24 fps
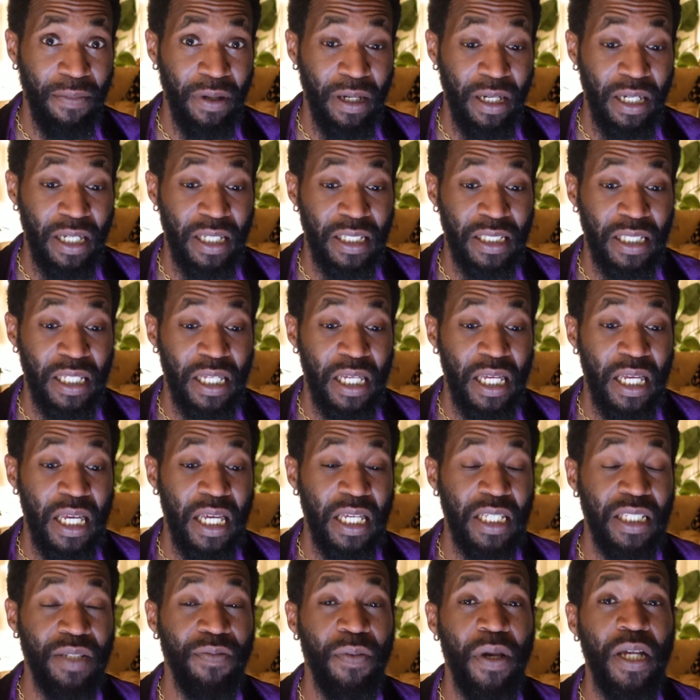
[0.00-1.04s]
Because
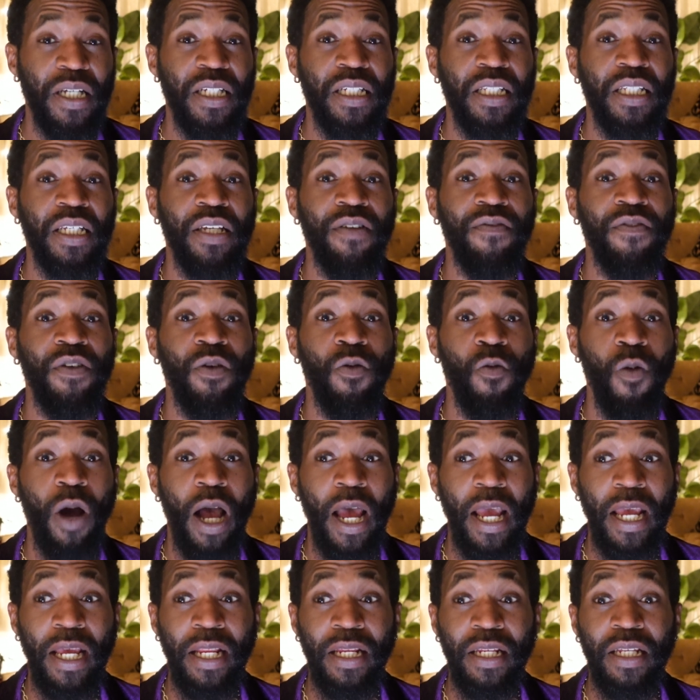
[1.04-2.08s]
especially if you're
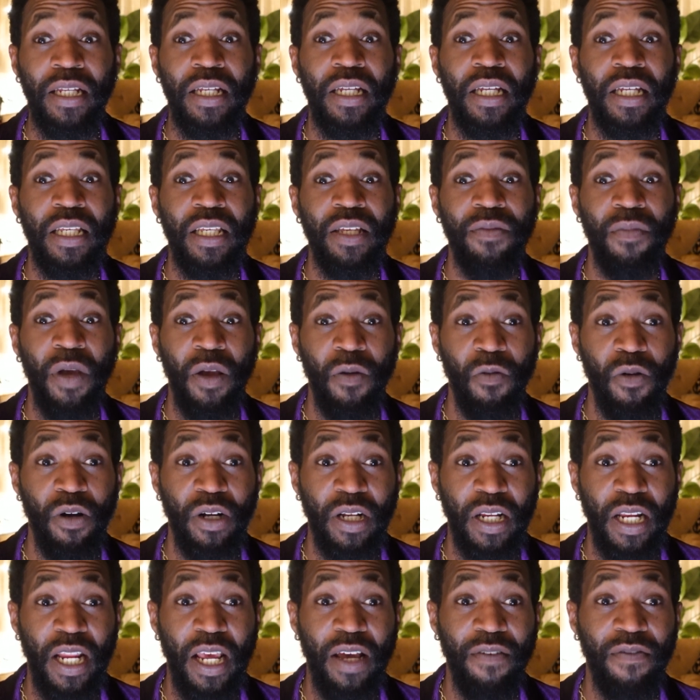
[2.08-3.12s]
white, you may want
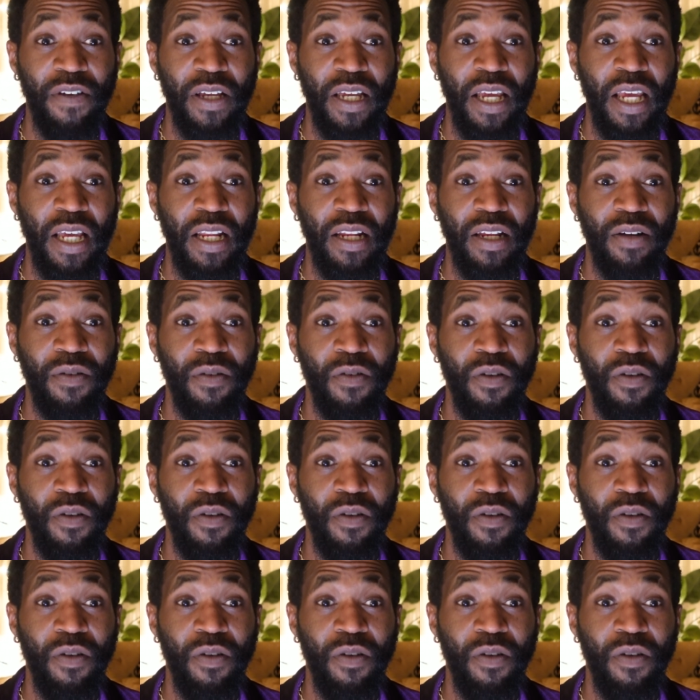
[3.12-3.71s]
to navigate it.